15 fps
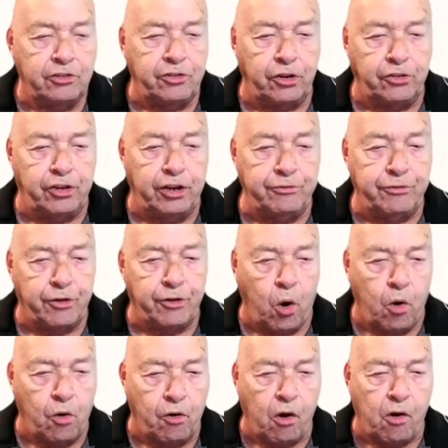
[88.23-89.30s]
Searching for
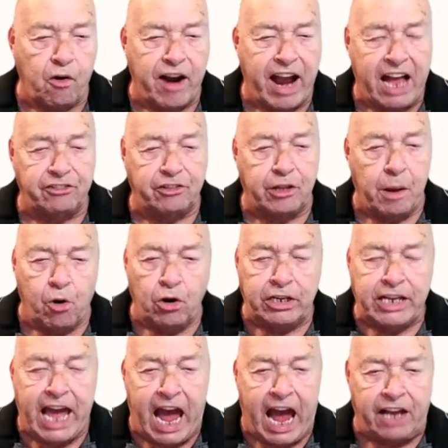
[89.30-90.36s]
Auracast
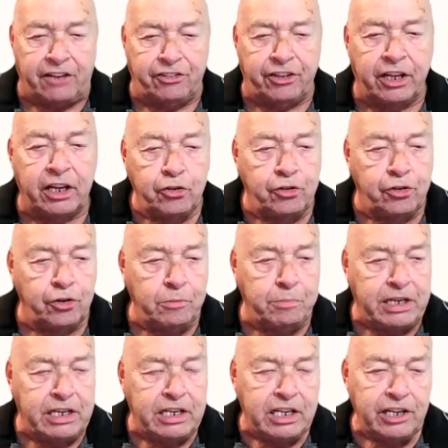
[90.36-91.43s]
broadcast should
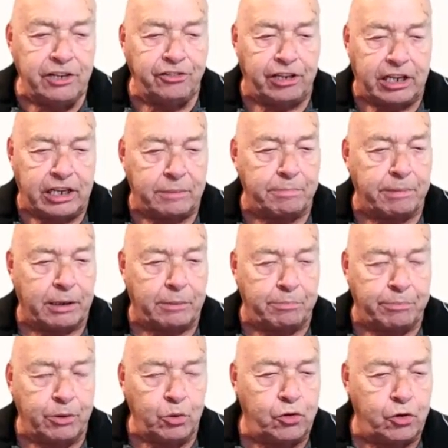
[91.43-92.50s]
be easy,
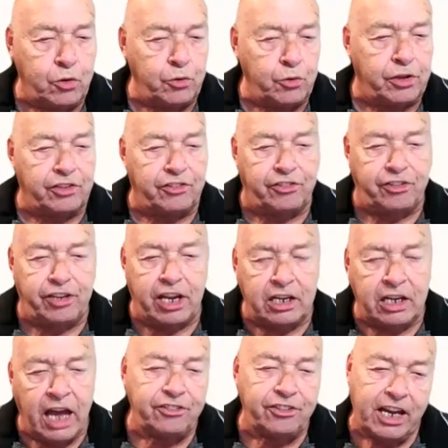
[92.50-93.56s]
but Bluetooth
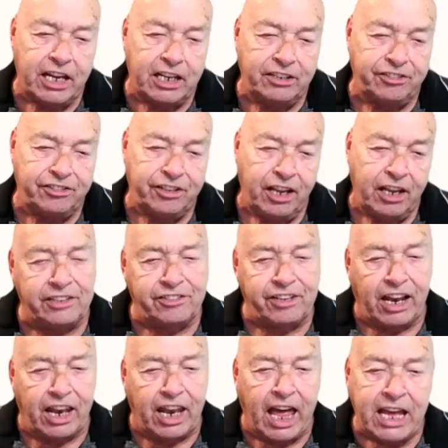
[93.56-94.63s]
SIG says
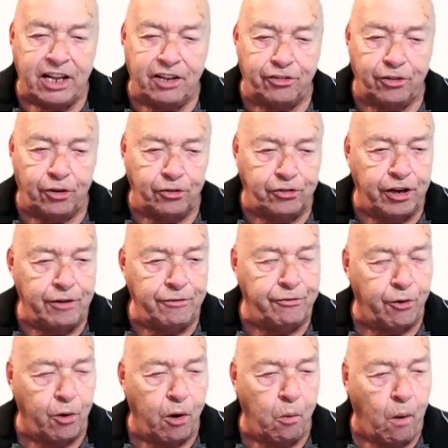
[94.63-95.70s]
it's like searching
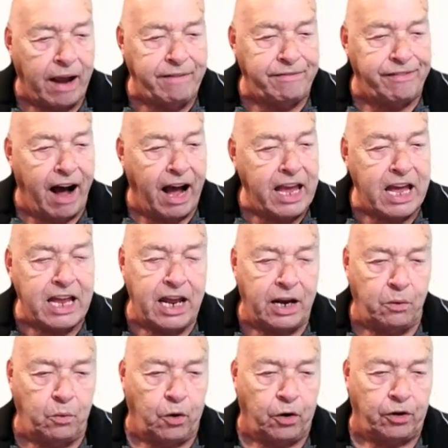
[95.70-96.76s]
for Wi-Fi
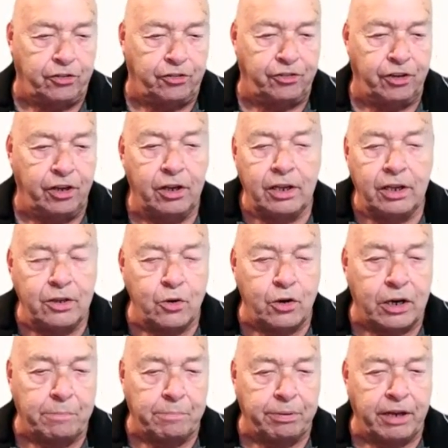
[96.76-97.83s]
networks. You
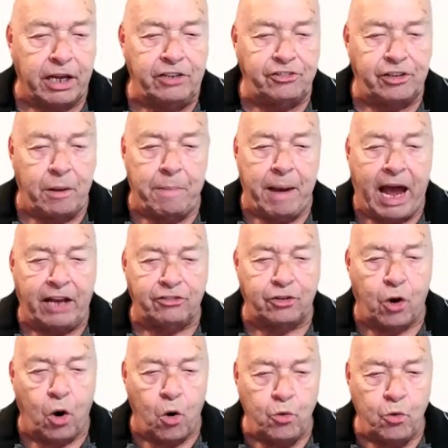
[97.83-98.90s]
can place
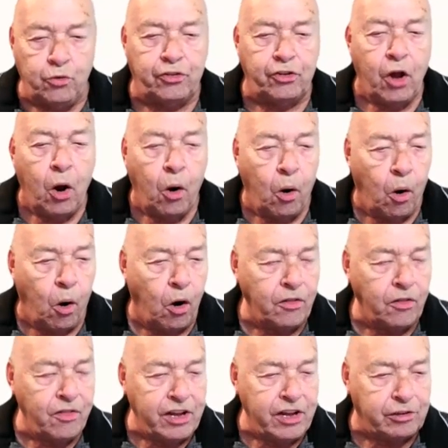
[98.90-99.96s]
passcodes
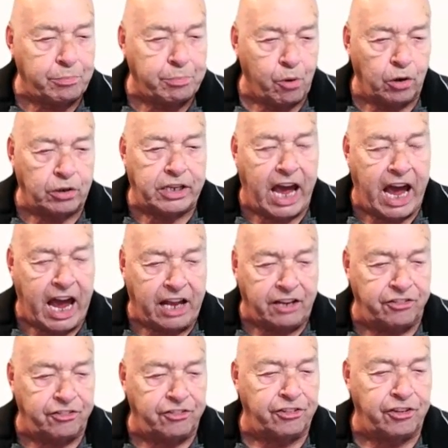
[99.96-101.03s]
on these
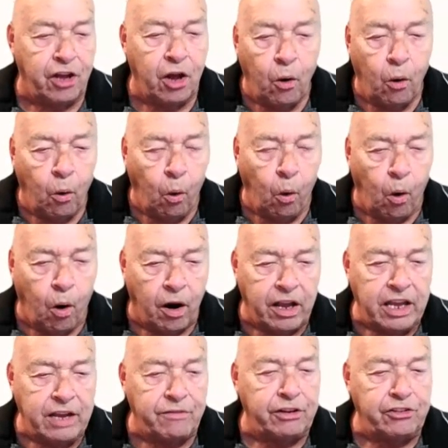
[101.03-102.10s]
broadcasts or
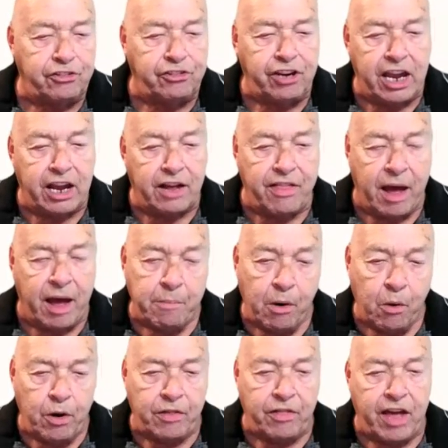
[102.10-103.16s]
even share
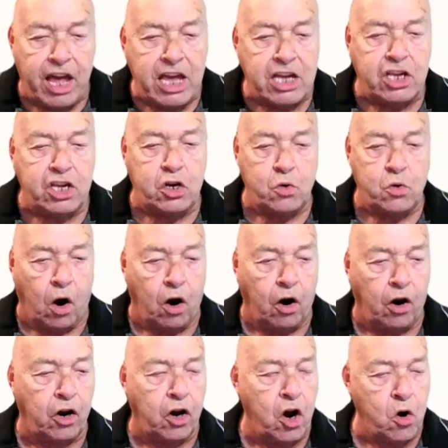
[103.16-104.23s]
them with a
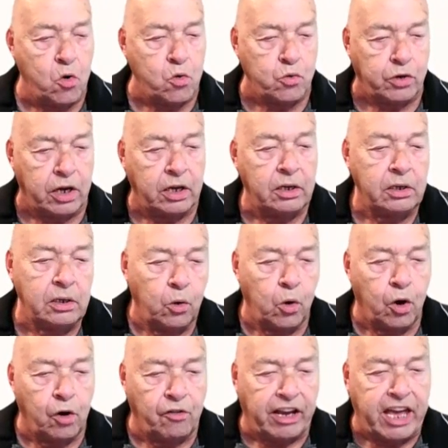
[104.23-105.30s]
QR code.
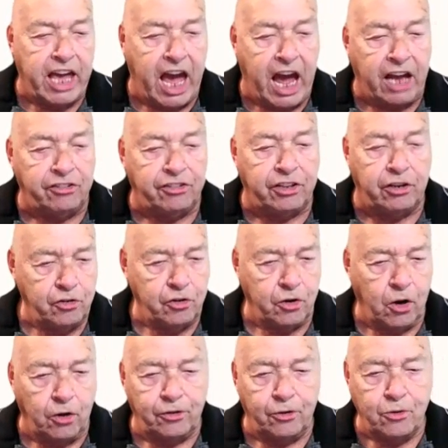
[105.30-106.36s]
Auracast should
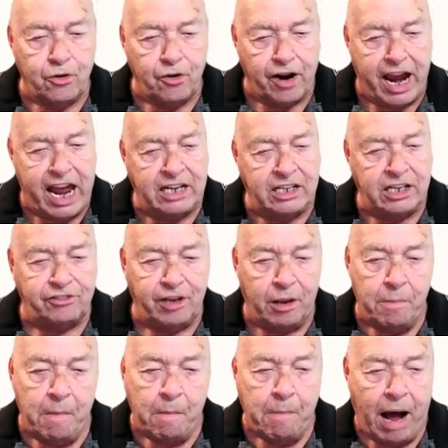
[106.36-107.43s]
also grant
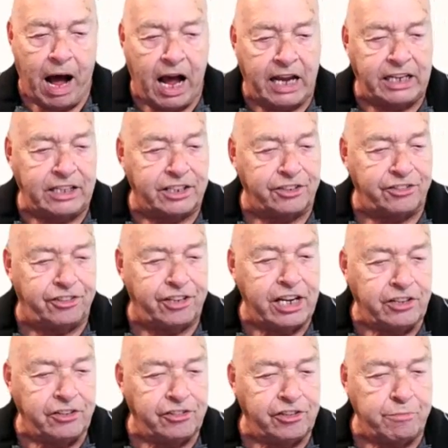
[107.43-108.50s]
some behind the
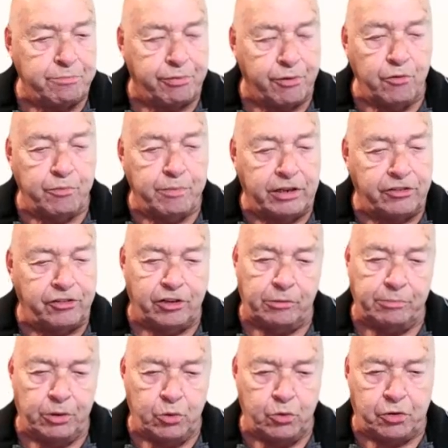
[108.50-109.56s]
scenes improvements
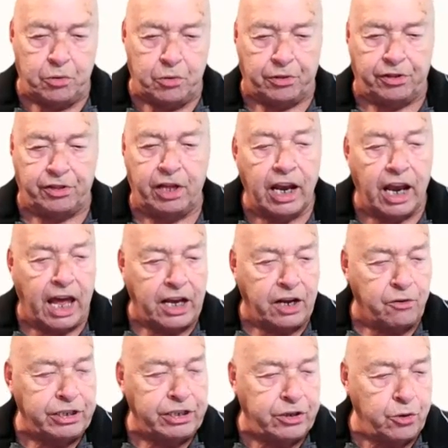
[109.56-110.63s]
to Bluetooth,
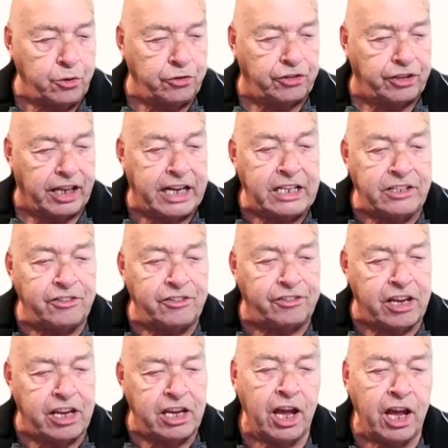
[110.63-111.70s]
like reduced
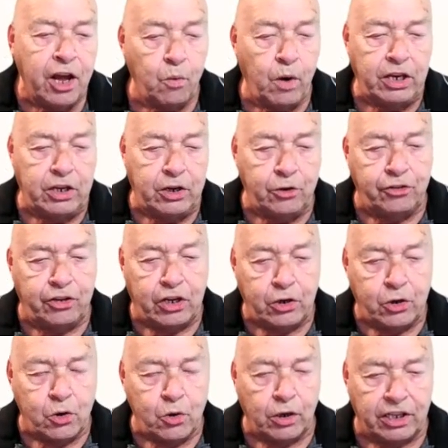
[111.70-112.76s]
latency when
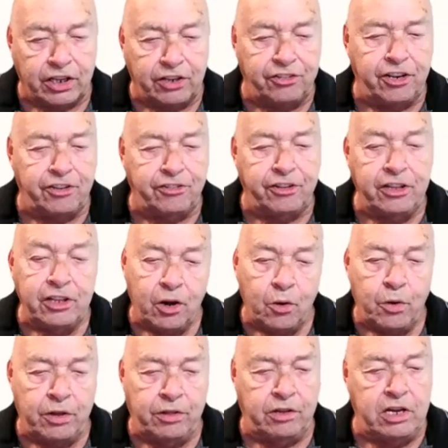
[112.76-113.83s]
using Google Assistant
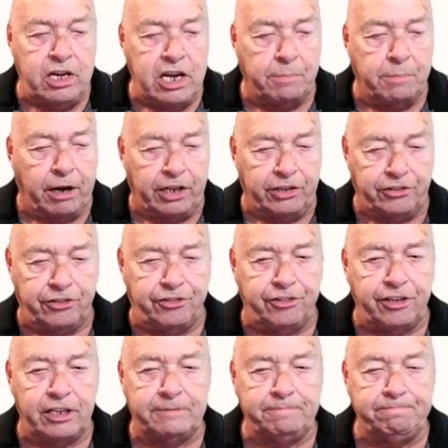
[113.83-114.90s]
with
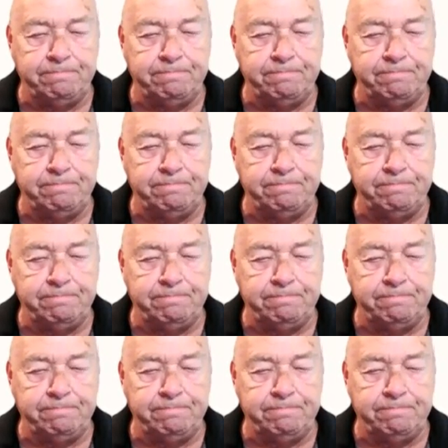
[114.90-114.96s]
earbuds.